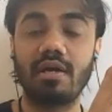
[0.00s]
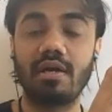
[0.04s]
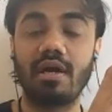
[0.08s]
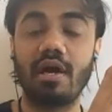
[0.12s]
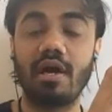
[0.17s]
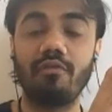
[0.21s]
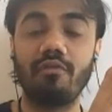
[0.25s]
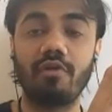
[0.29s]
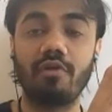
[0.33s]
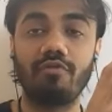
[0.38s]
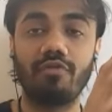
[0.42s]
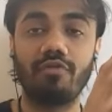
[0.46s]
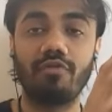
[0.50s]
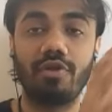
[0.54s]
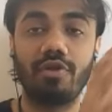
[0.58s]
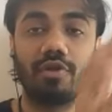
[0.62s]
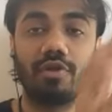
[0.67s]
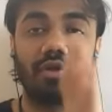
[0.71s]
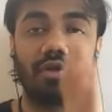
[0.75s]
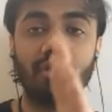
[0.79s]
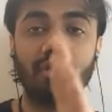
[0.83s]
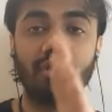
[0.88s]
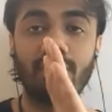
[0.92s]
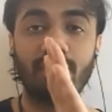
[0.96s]
our foot,
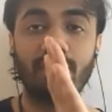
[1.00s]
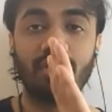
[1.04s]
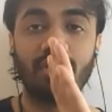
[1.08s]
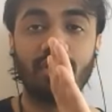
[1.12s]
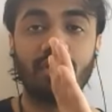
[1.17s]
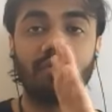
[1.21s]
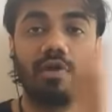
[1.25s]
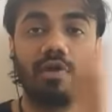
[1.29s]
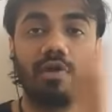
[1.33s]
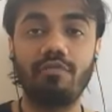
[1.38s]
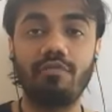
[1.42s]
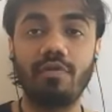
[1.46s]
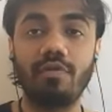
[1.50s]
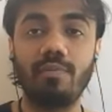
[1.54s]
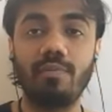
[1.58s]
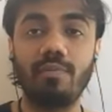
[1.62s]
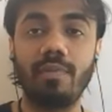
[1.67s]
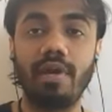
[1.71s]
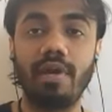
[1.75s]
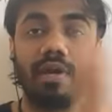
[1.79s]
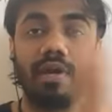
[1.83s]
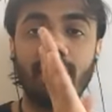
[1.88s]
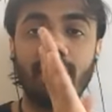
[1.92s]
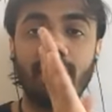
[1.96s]
when we
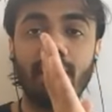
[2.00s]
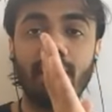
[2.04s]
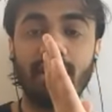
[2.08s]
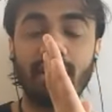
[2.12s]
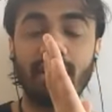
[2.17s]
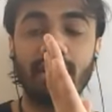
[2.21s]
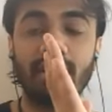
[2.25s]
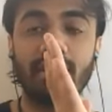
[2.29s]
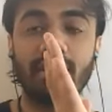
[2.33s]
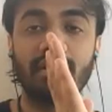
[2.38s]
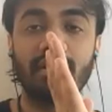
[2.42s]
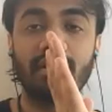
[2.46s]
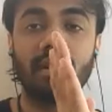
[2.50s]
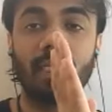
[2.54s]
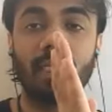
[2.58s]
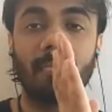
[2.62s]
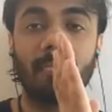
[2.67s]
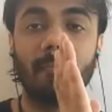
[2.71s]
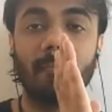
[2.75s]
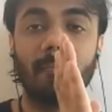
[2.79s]
bend it in.